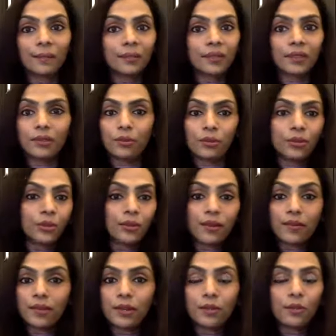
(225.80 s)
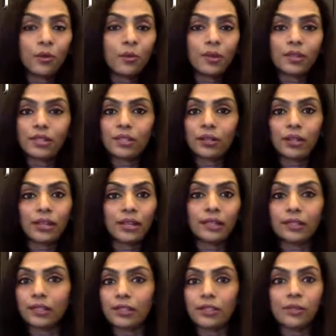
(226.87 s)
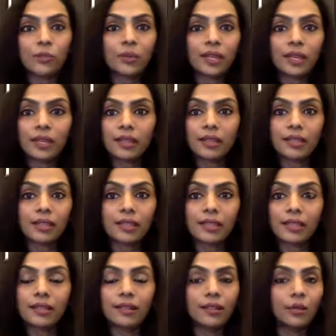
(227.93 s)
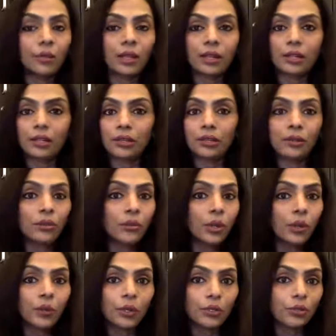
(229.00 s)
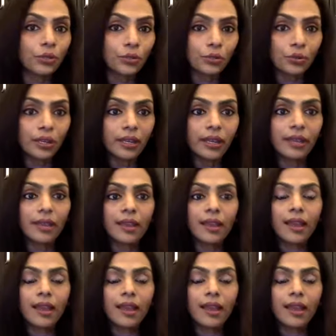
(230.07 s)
you never know, because you'll continue being in this year, you'll continue doing what you're doing.